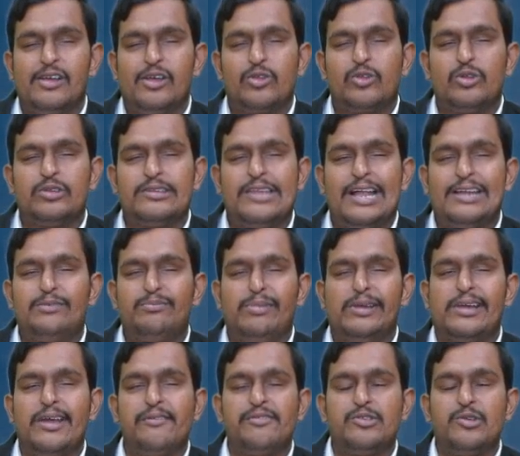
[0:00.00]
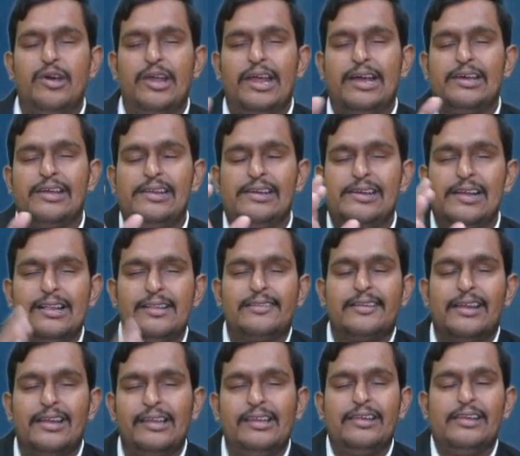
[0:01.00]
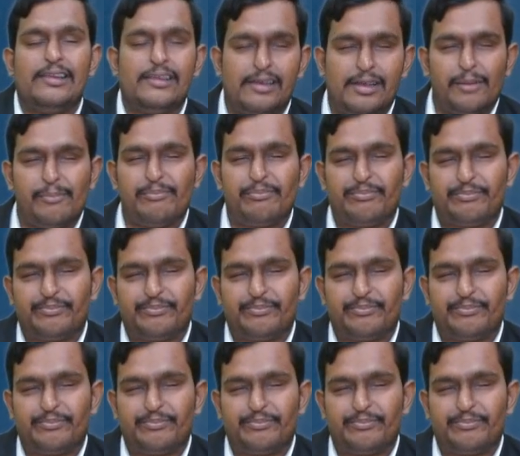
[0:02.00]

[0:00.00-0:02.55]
so that becomes your agricultural income.